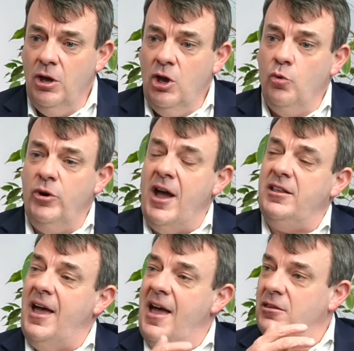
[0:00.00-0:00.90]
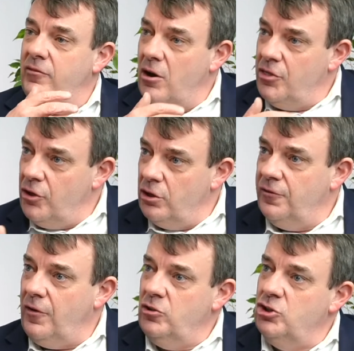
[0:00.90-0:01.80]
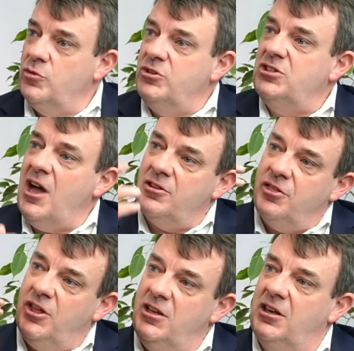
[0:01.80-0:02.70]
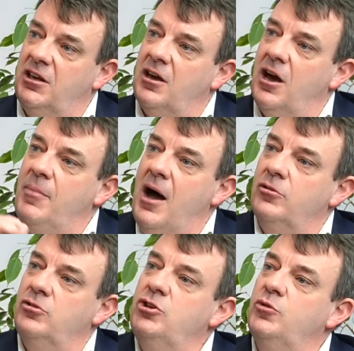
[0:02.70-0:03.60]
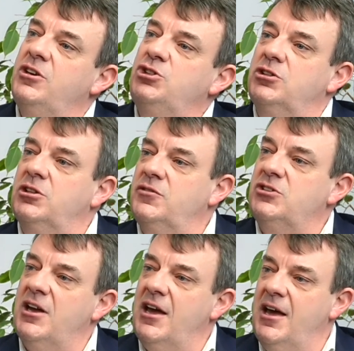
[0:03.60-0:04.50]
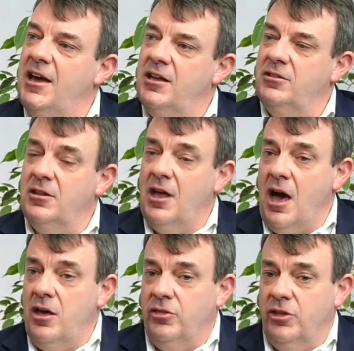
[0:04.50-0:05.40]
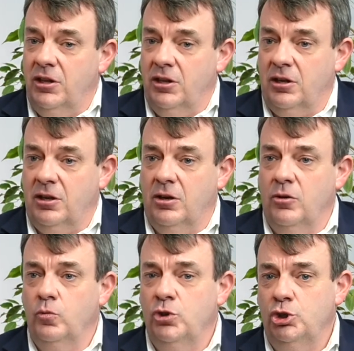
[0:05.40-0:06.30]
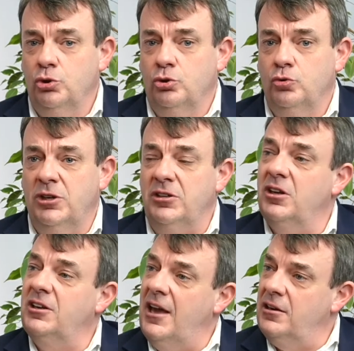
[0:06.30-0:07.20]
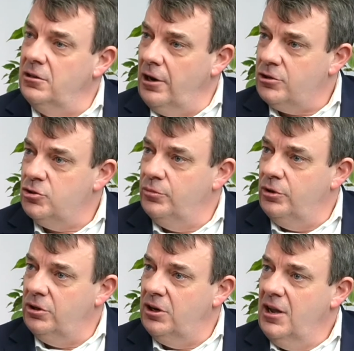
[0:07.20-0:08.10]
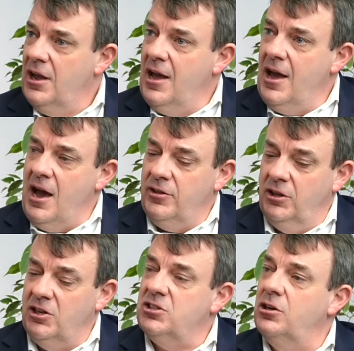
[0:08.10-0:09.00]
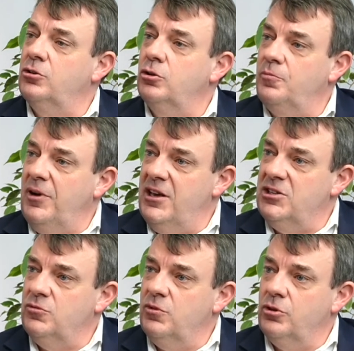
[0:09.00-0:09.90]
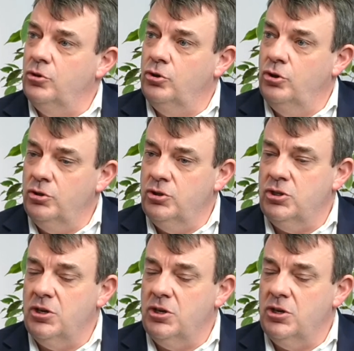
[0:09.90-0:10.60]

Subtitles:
We're at the end of our third fund, so we start thinking about new initiatives, and I think we should do that again in Luxembourg. I think it's still a good place with a good